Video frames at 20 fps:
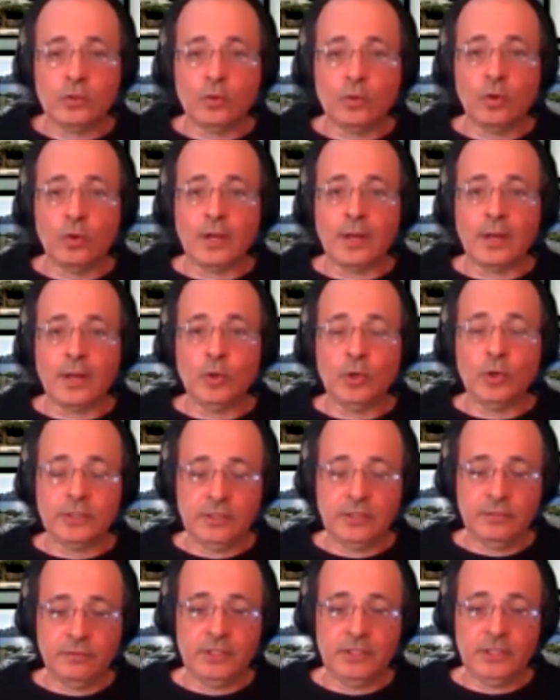
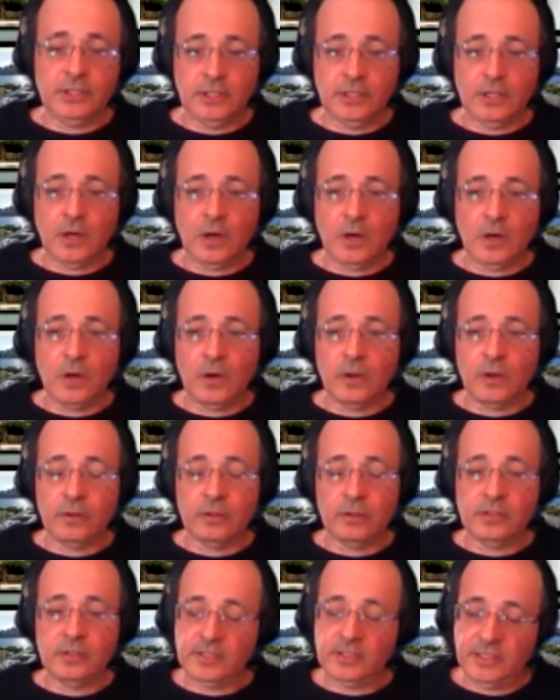collaboratively
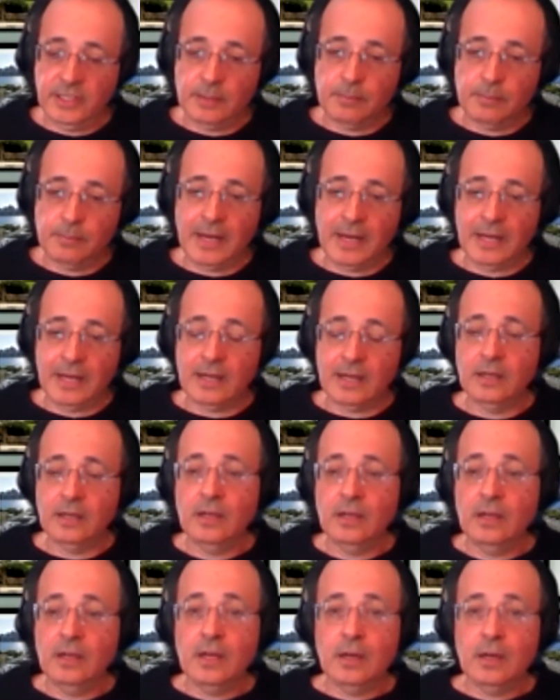on Sigma,
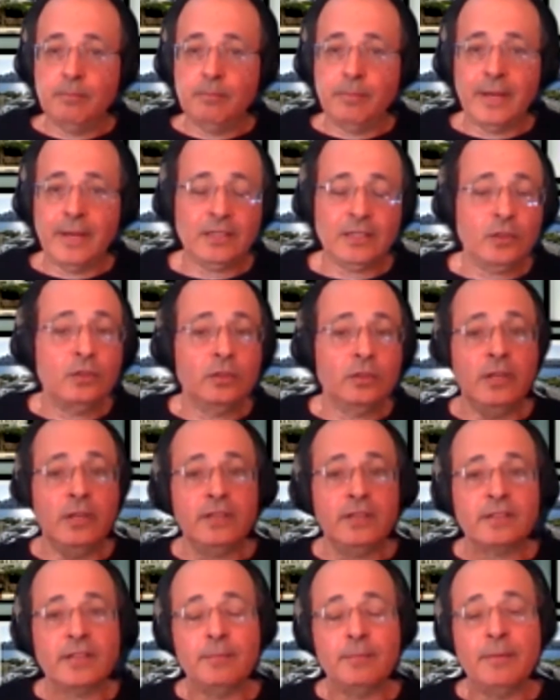but
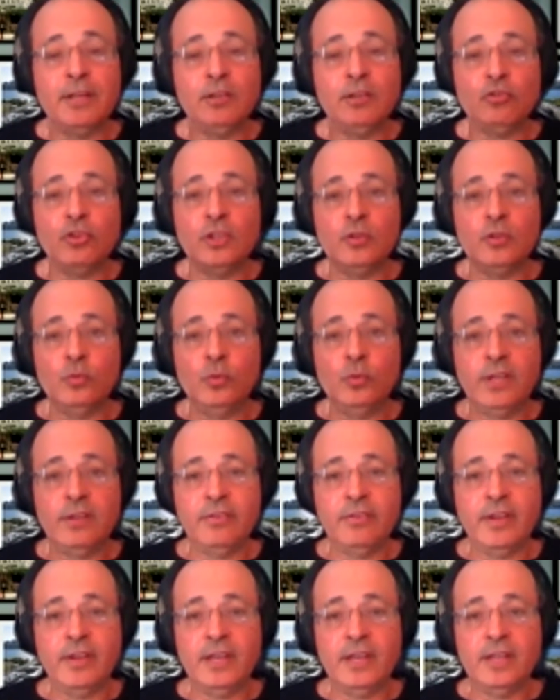as I mentioned, we have
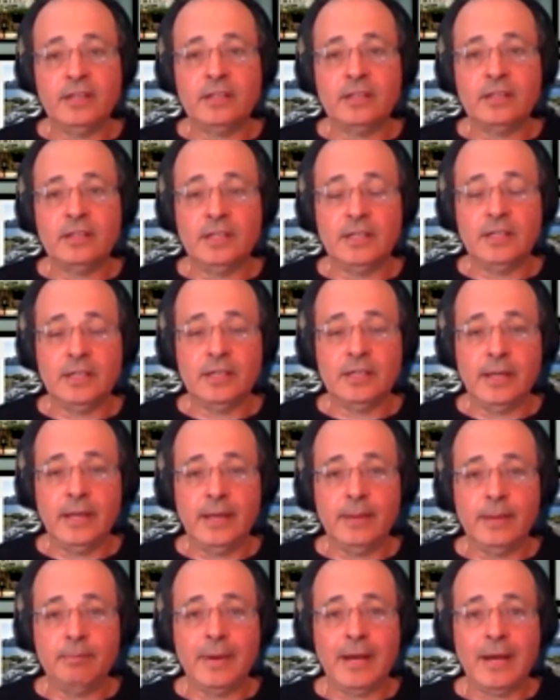had
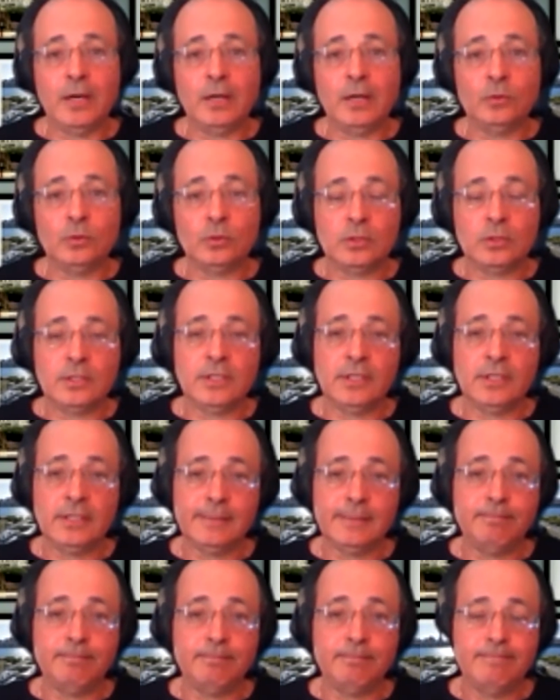about
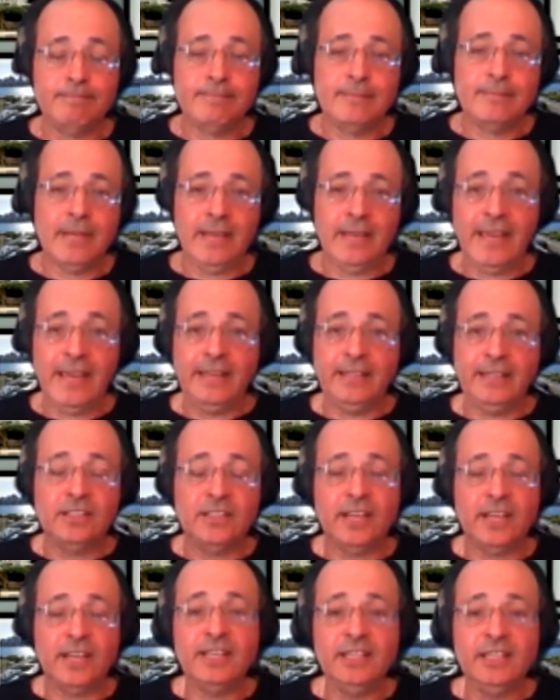
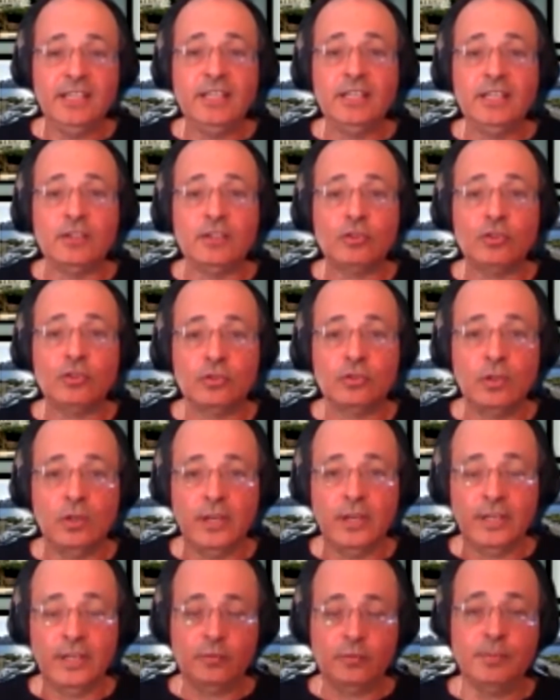8-10 years
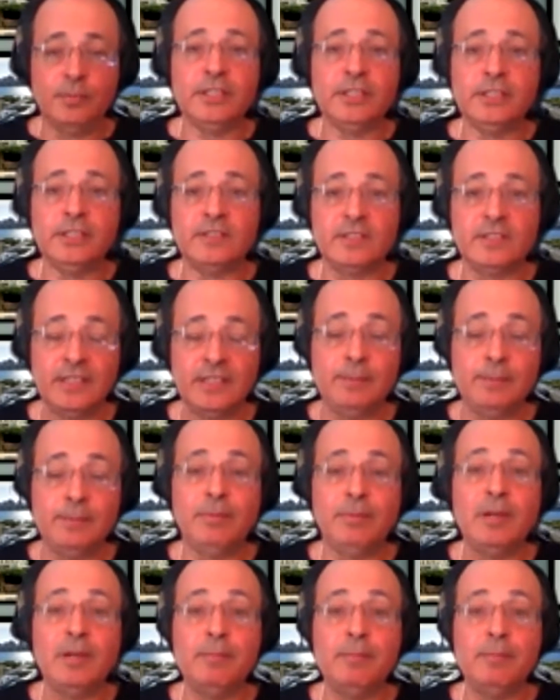experience
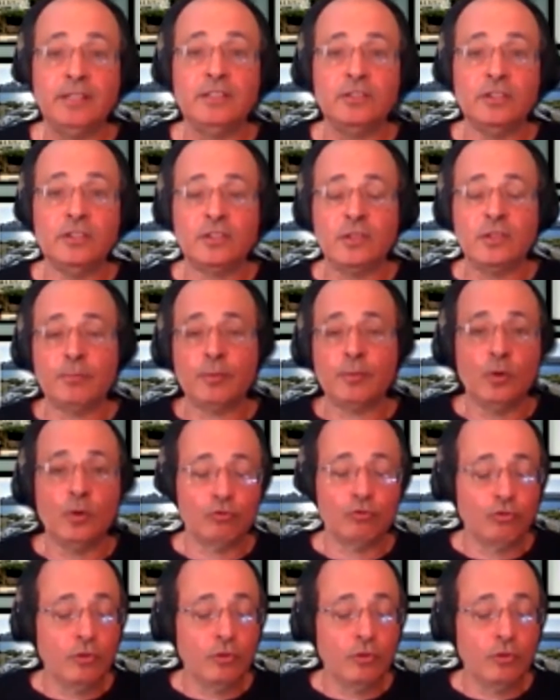implementing this approach.